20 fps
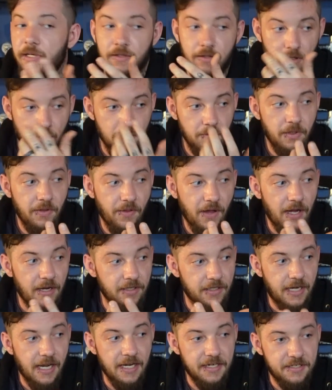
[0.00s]
Not only that,
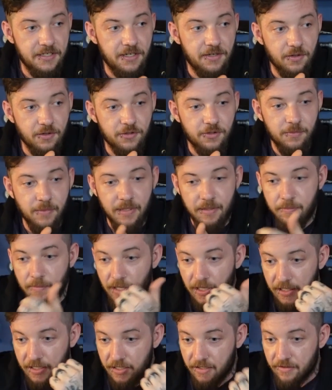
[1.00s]
and Katie had also been
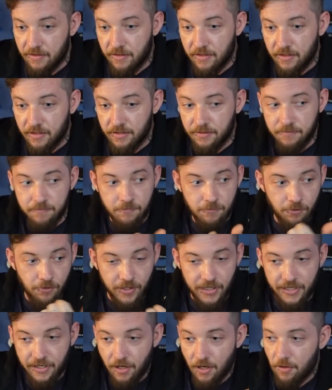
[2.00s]
making the
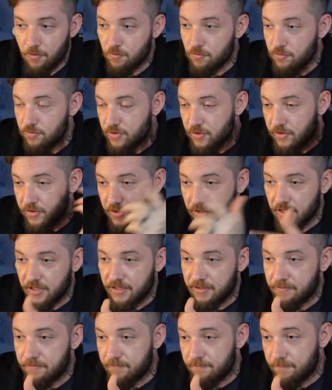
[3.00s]
green hose and the